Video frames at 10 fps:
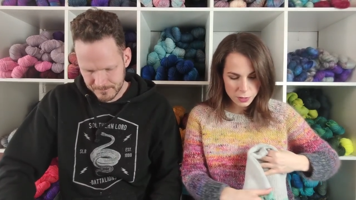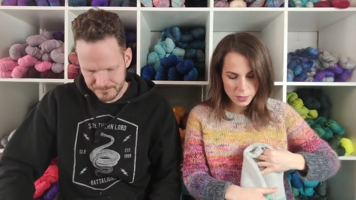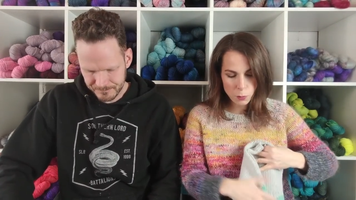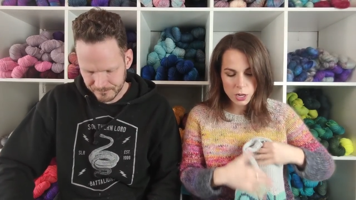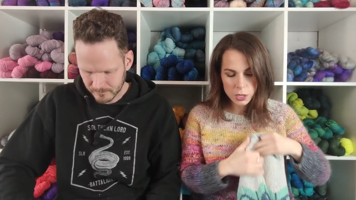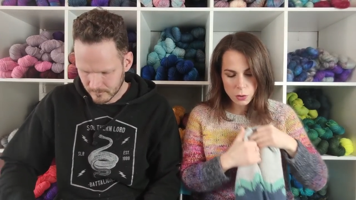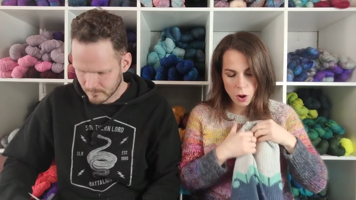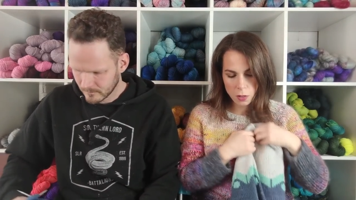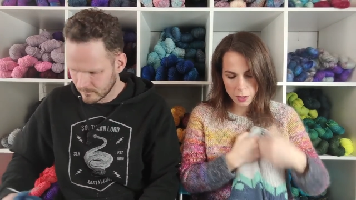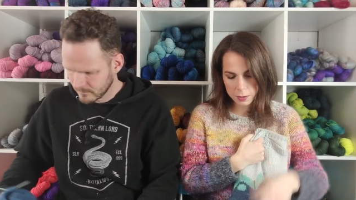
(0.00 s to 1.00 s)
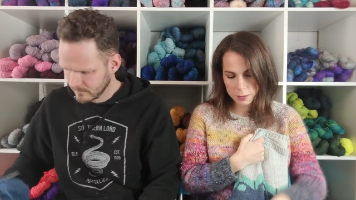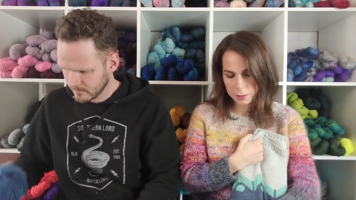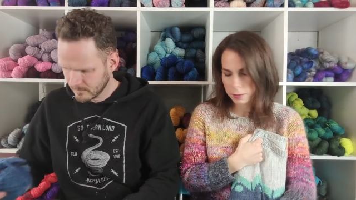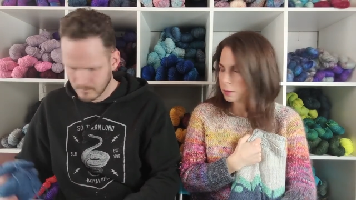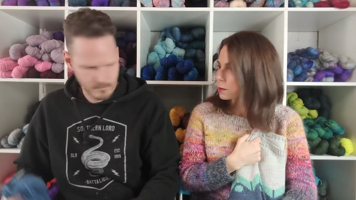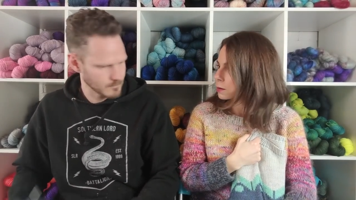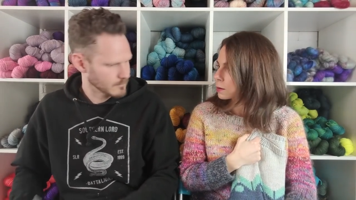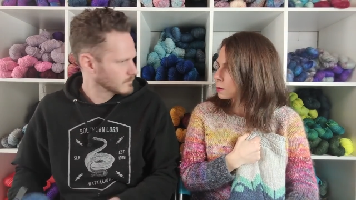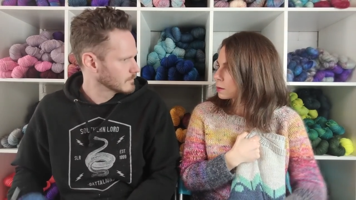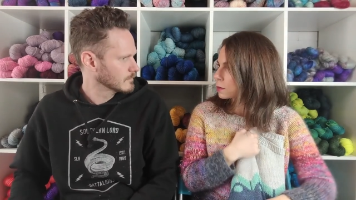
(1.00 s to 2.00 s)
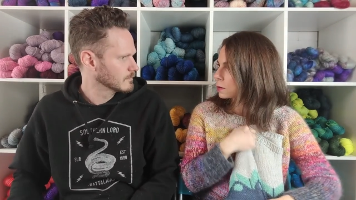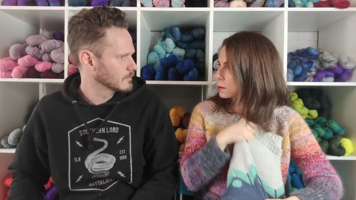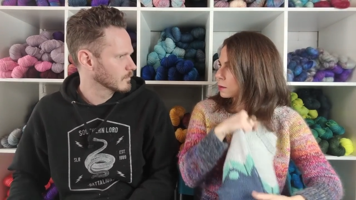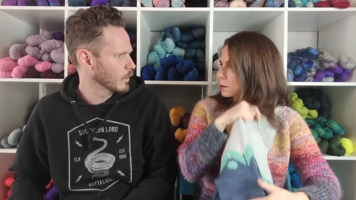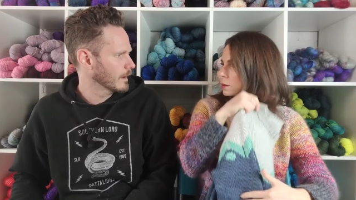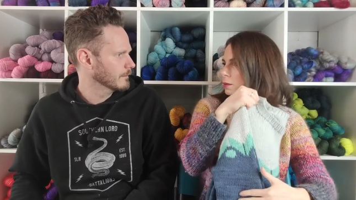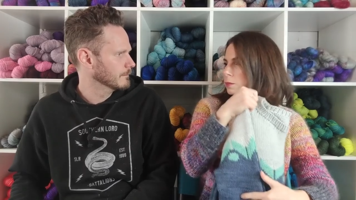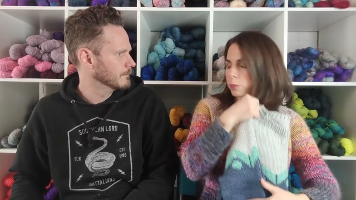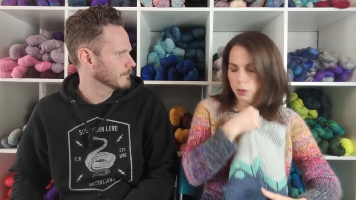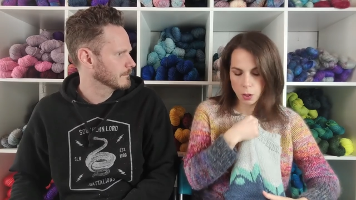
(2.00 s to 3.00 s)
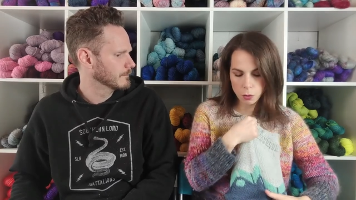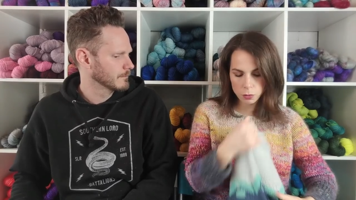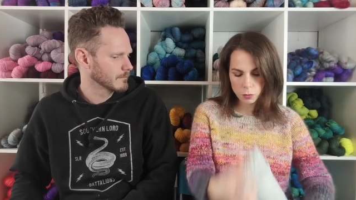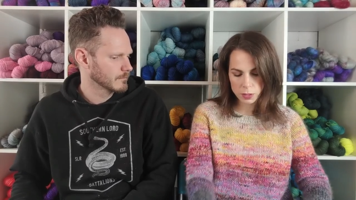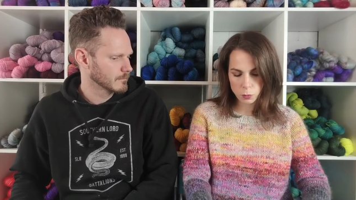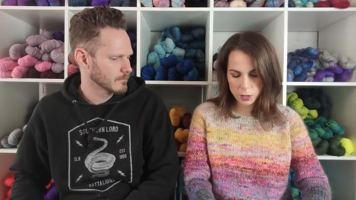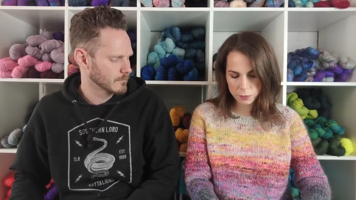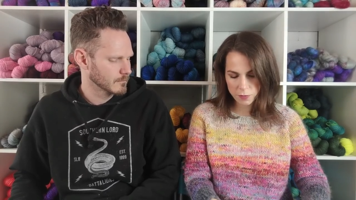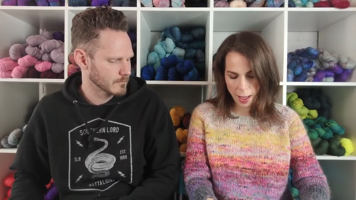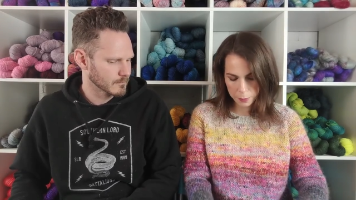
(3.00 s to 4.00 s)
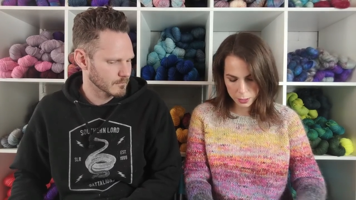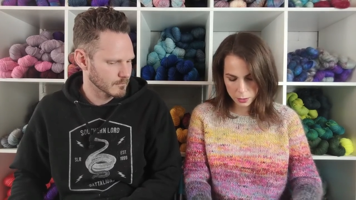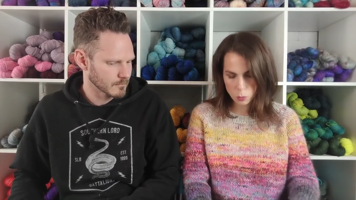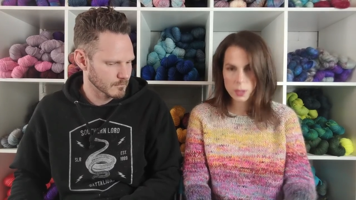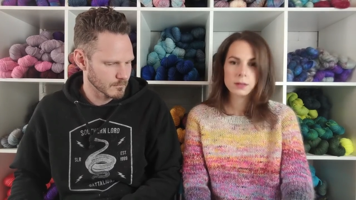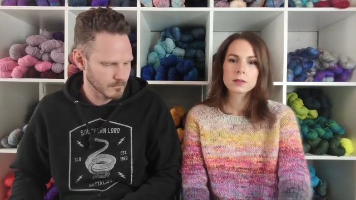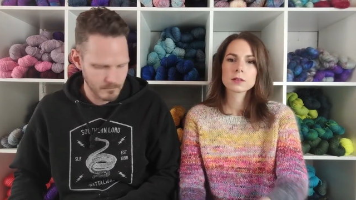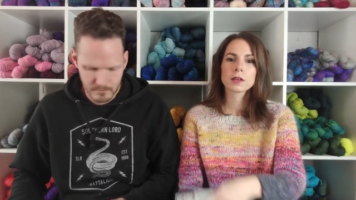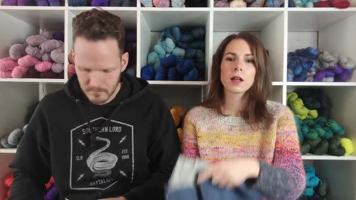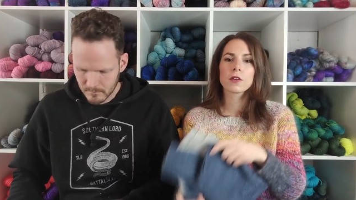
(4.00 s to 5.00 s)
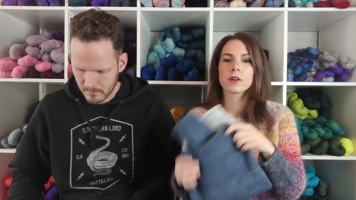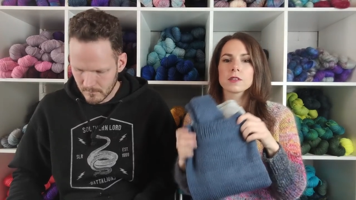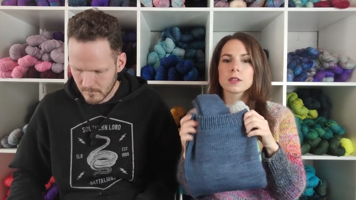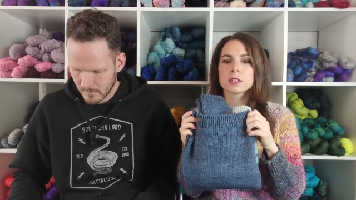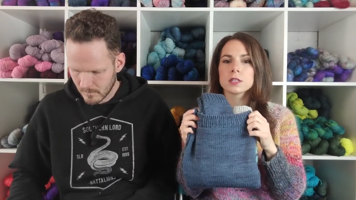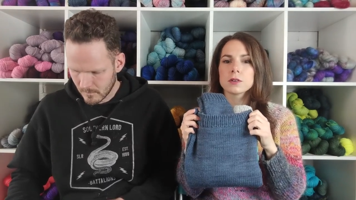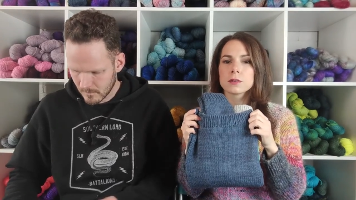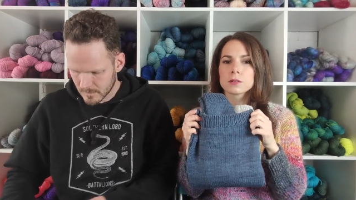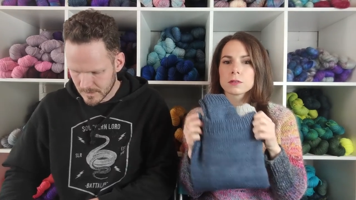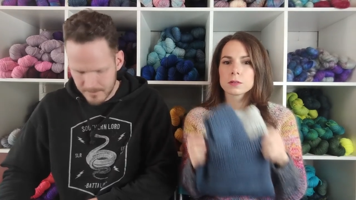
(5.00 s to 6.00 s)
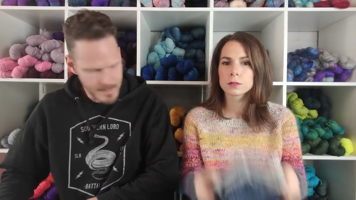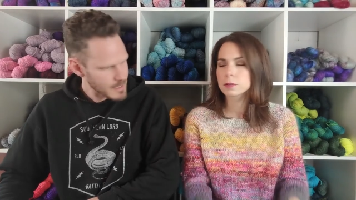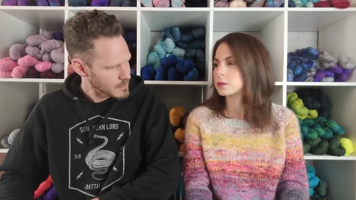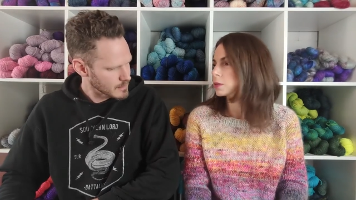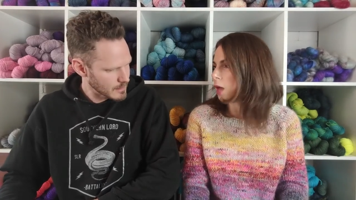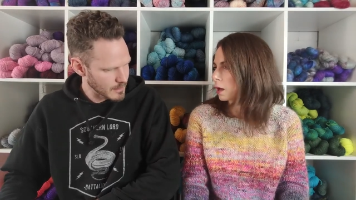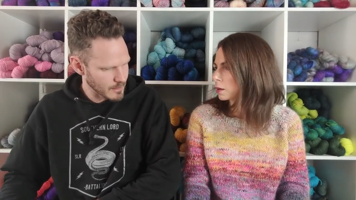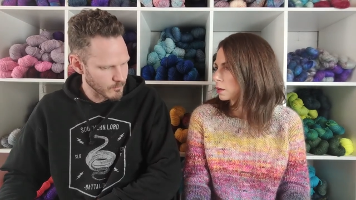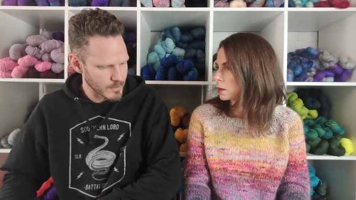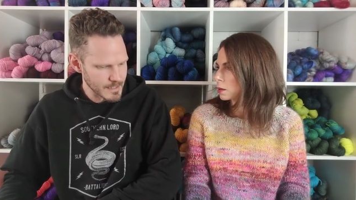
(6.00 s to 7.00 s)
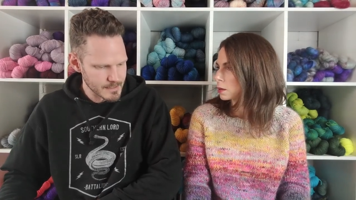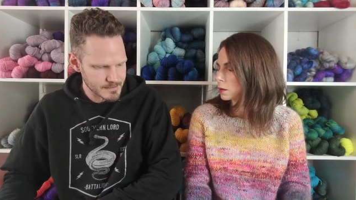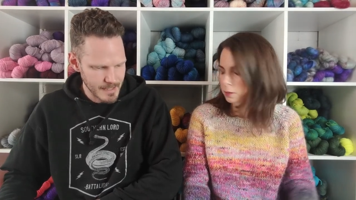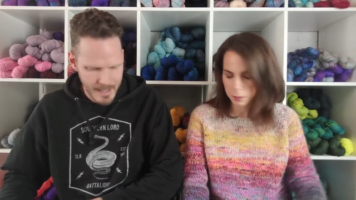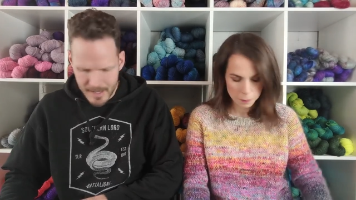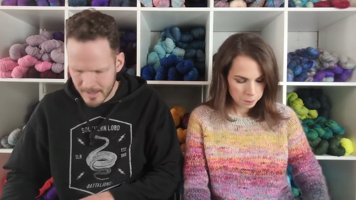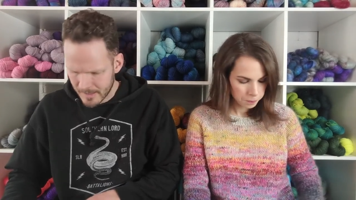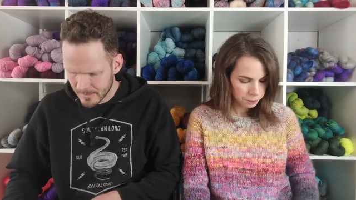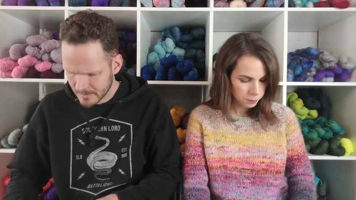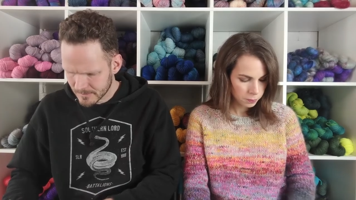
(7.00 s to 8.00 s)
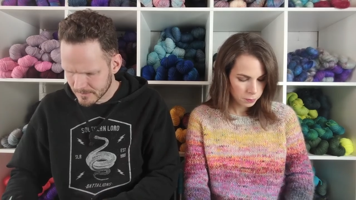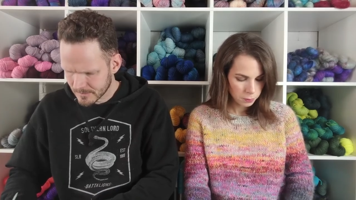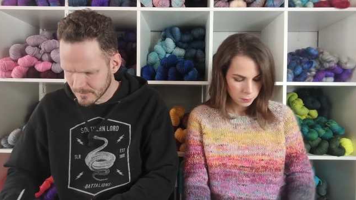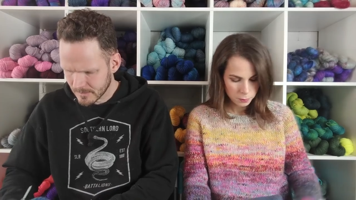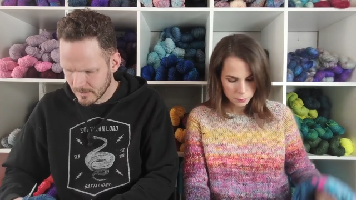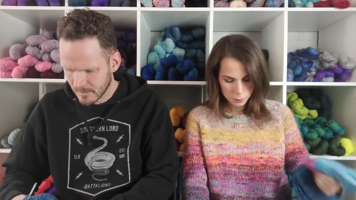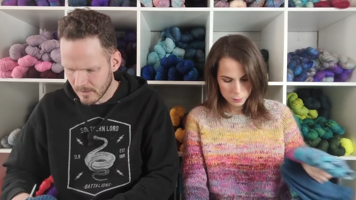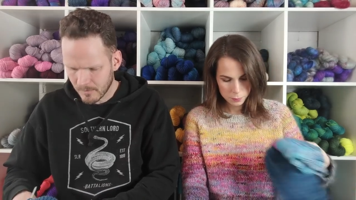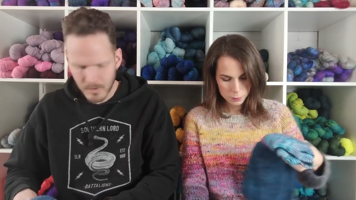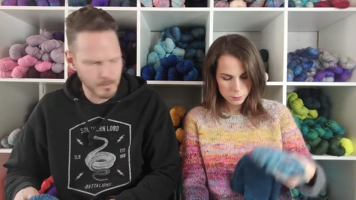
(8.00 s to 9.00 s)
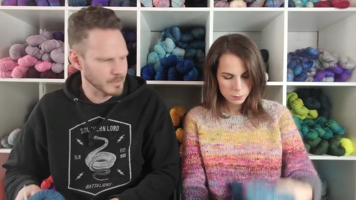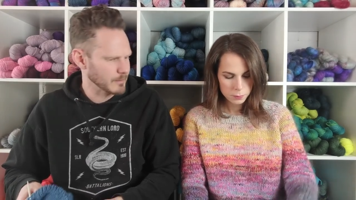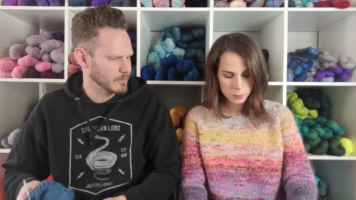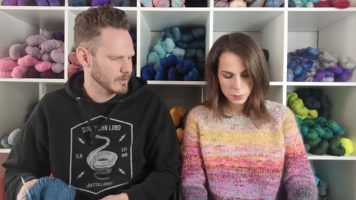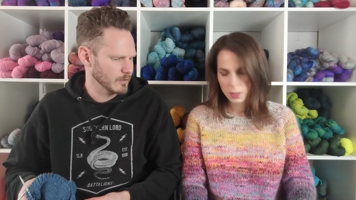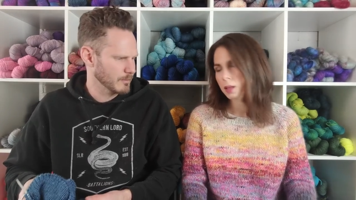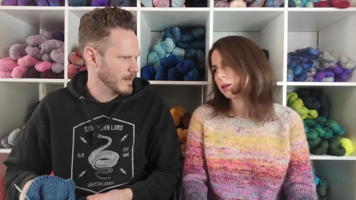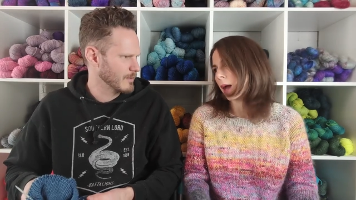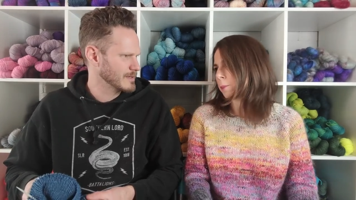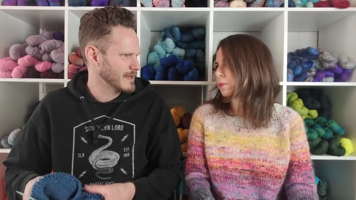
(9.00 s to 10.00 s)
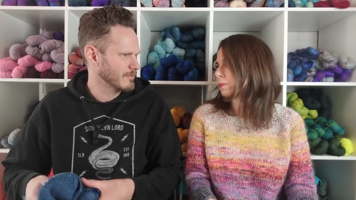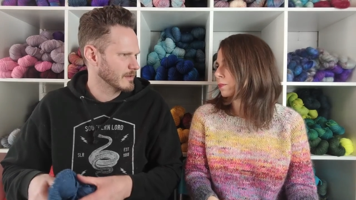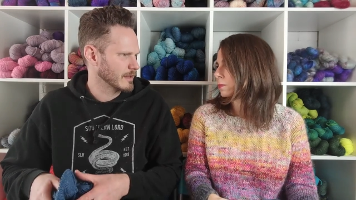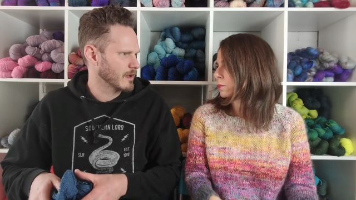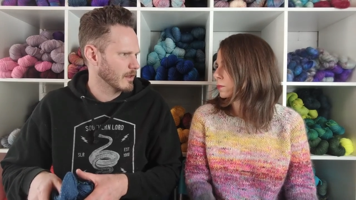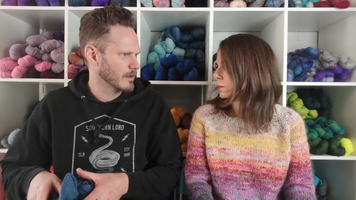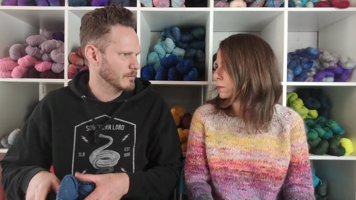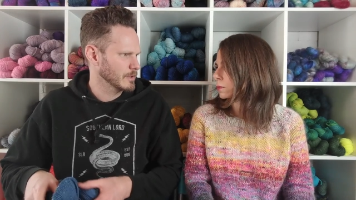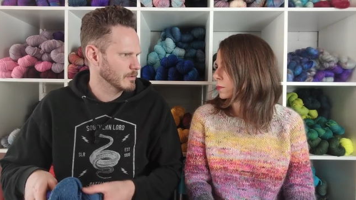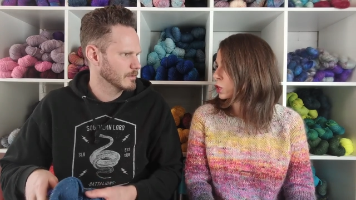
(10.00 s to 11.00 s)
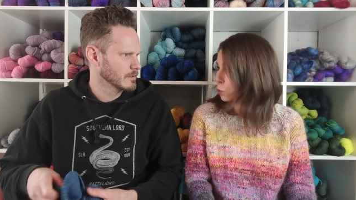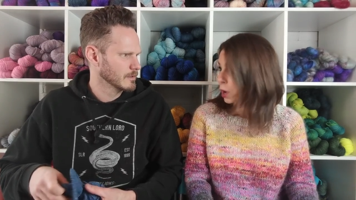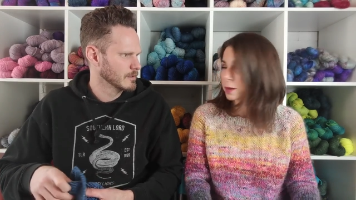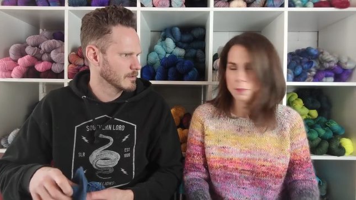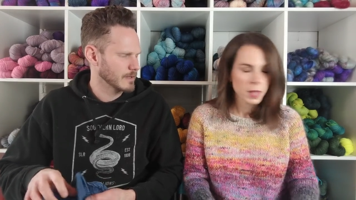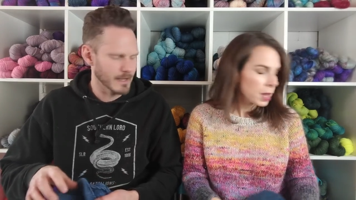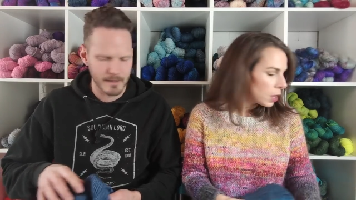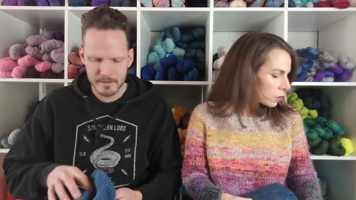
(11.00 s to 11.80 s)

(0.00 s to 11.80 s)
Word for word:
Speaker 1: different things. What do you call it? What cloak? What what family? What color is it to you?
Speaker 2: To me, yeah, it reads as a purpley blue, but yeah. I would definitely call it a blue.
Speaker 1: You would? Yeah.